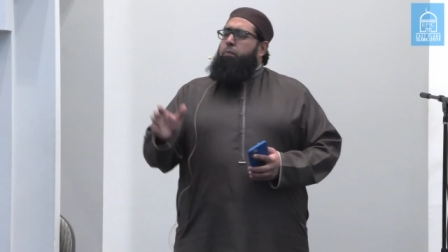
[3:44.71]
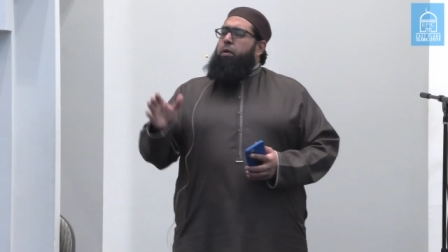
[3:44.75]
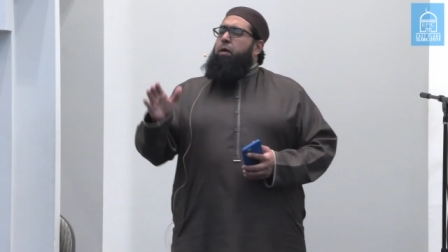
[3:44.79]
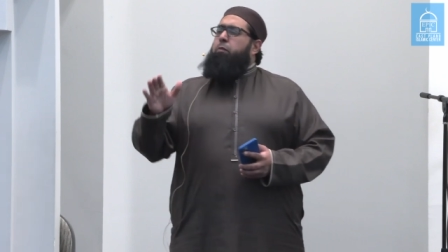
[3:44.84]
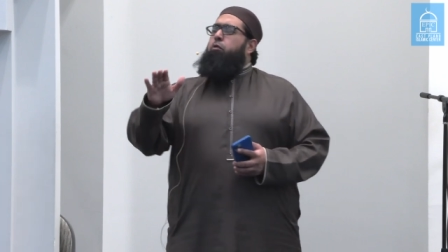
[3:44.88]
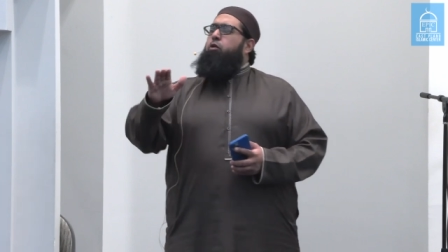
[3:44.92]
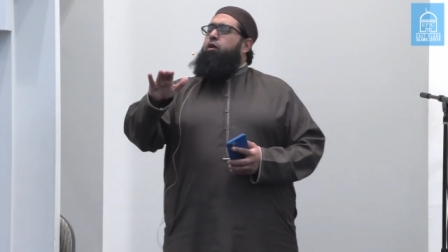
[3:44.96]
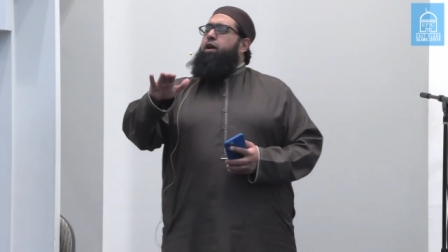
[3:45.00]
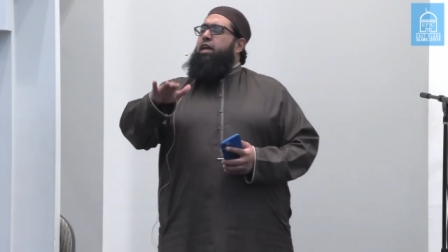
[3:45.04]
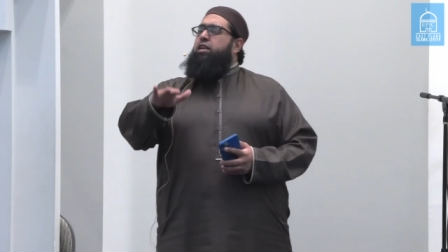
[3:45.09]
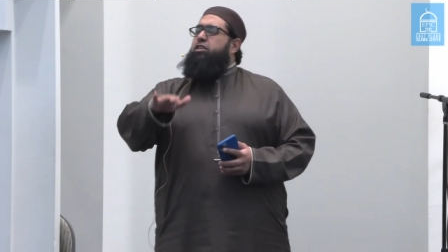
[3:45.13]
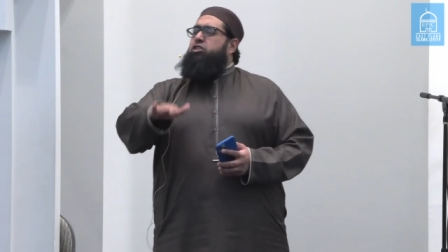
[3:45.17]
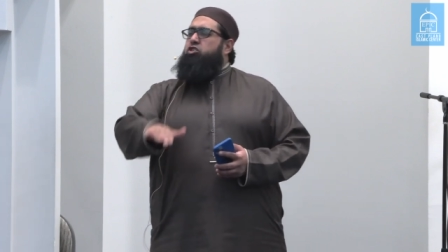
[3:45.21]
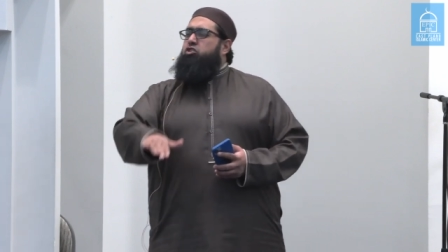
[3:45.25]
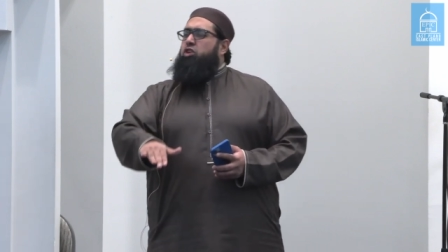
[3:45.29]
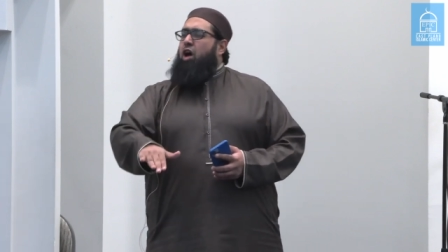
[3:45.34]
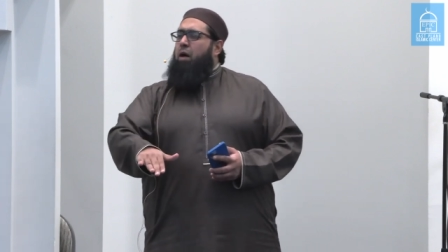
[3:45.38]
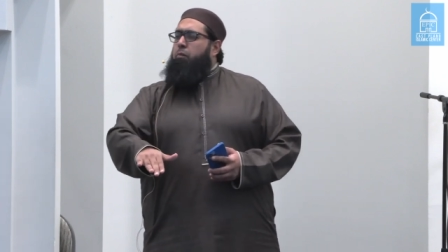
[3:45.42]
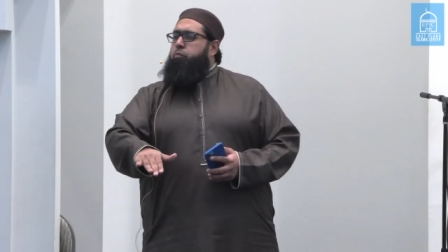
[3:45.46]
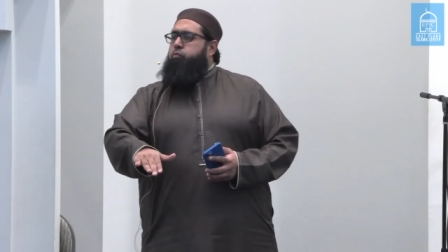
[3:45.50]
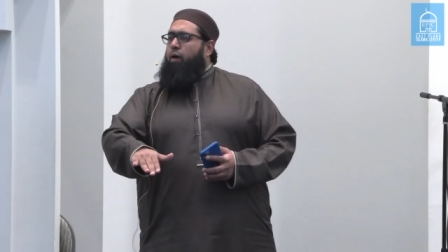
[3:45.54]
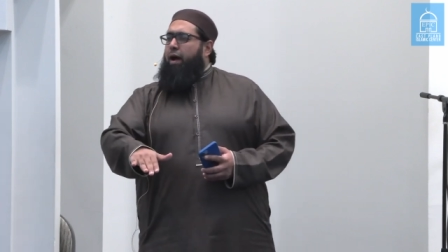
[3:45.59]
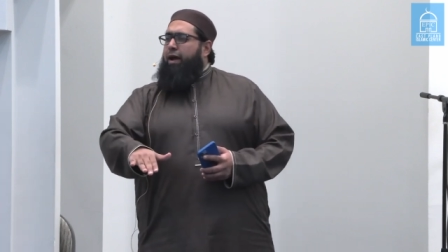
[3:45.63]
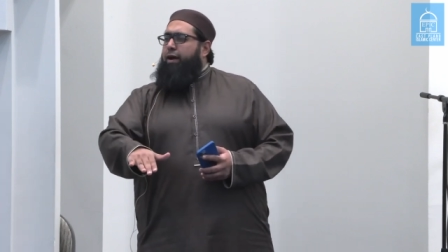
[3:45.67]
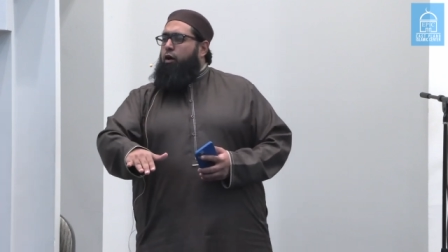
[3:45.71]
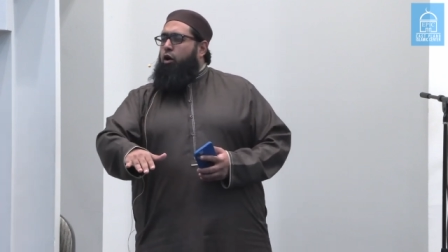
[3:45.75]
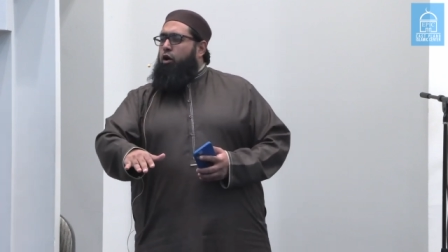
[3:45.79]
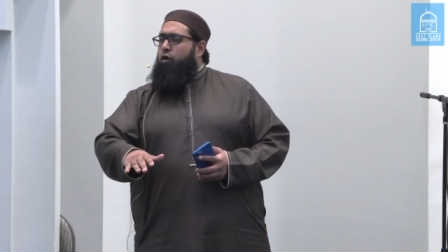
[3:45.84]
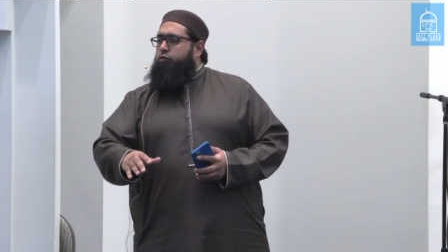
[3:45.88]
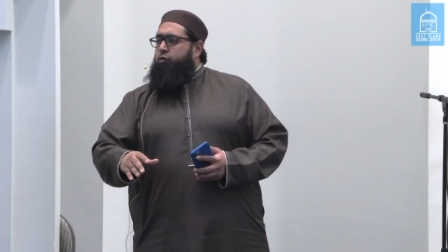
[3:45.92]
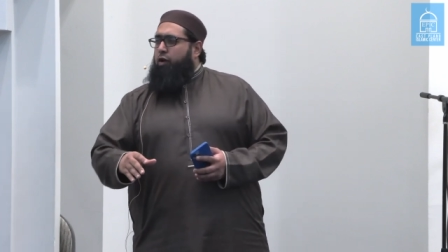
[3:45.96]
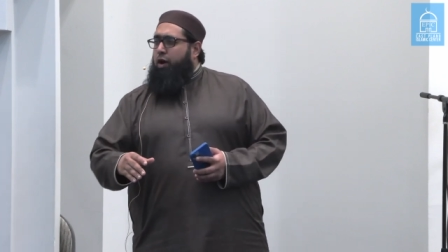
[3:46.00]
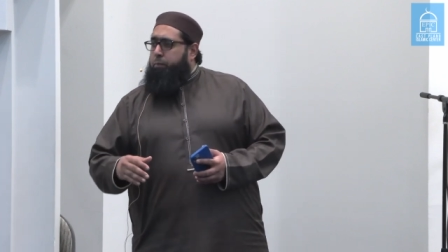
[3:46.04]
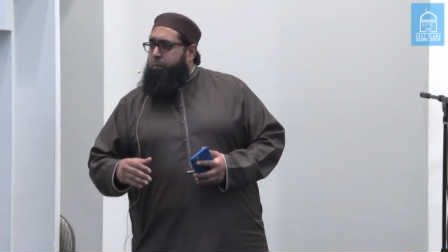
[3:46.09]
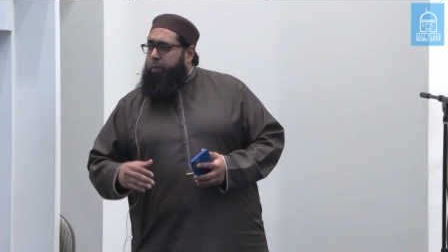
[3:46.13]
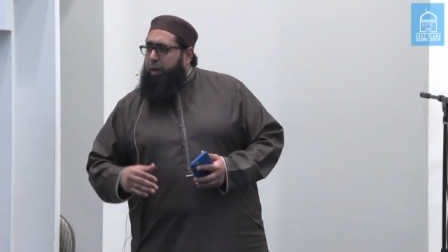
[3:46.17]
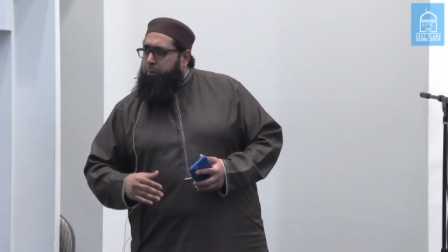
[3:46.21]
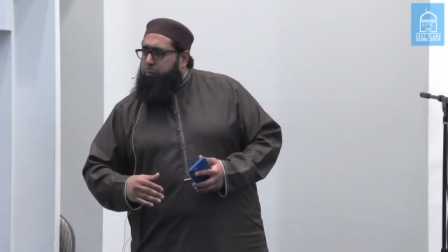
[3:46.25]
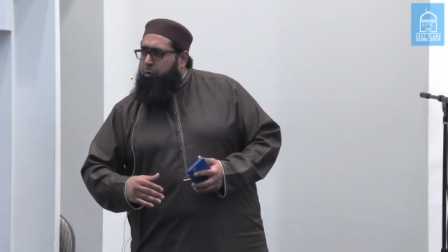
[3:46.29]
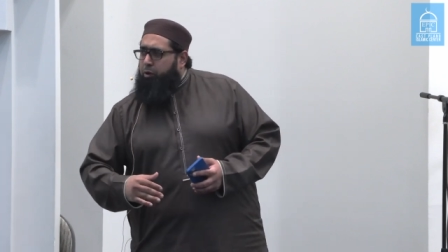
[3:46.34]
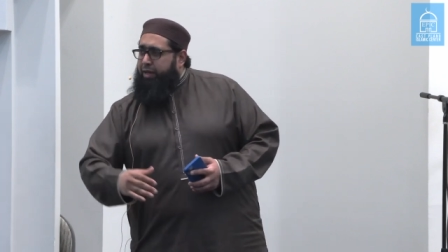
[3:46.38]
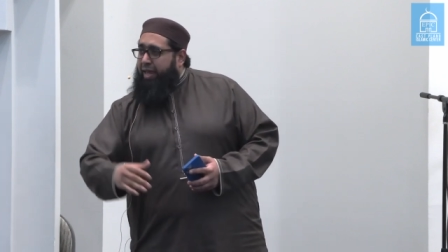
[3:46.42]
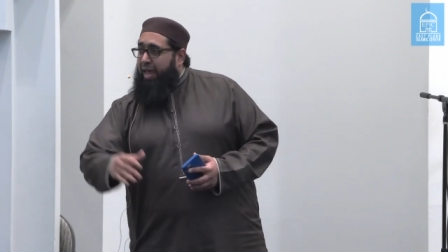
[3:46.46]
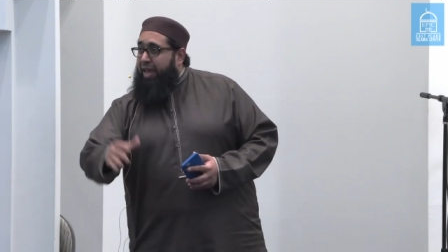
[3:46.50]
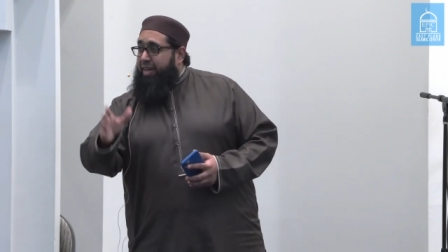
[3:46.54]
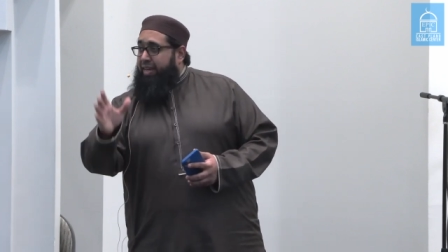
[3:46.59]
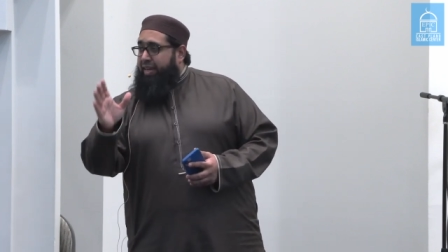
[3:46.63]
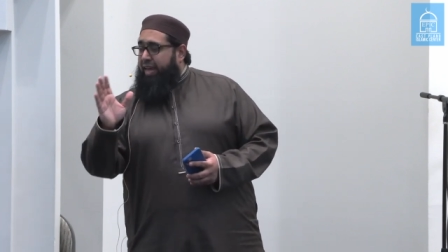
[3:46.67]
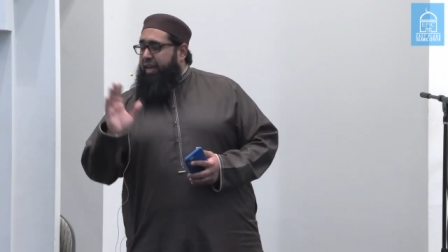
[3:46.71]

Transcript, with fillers: People can stop right over it, people can